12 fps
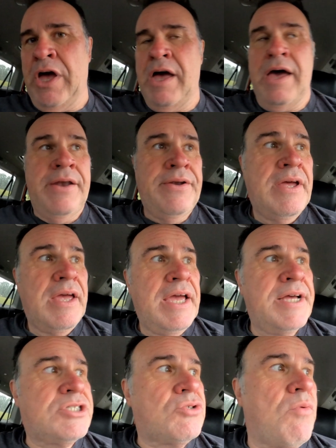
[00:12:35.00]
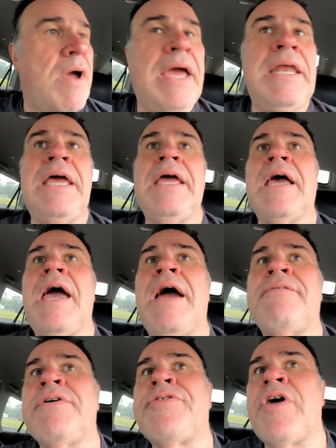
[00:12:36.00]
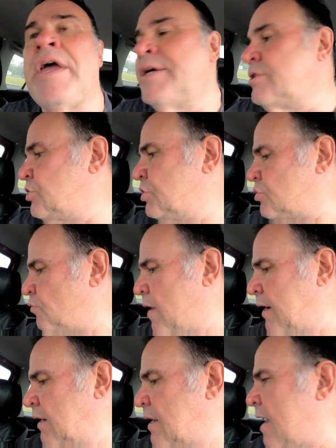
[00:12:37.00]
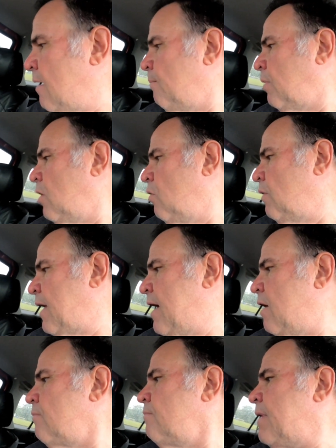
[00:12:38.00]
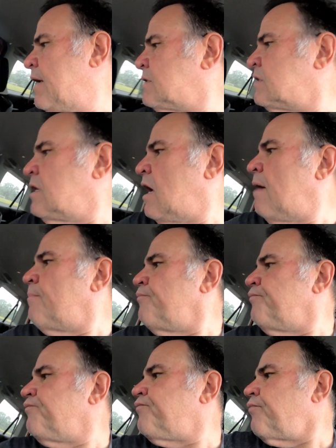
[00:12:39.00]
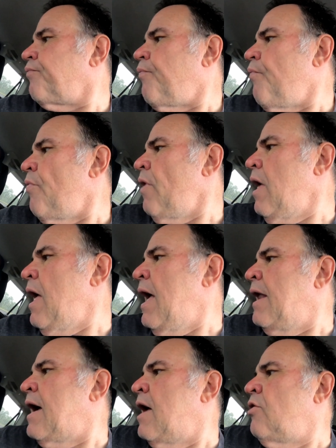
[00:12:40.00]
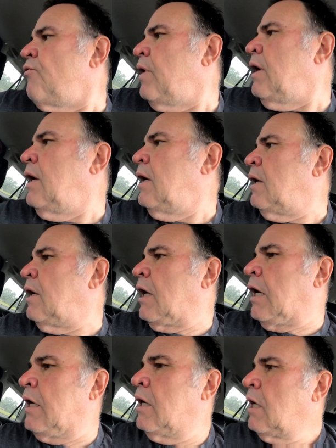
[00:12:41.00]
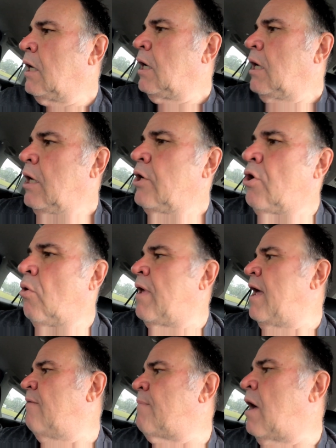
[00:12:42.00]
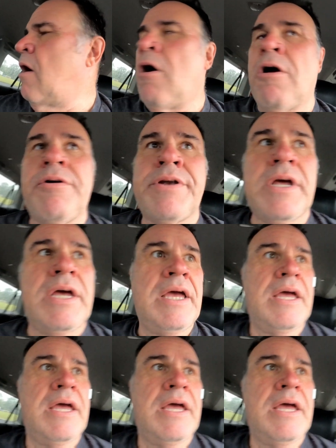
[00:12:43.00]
done. It's raining. Everything is just rained out, blowed out, messed up. And I really don't have my heart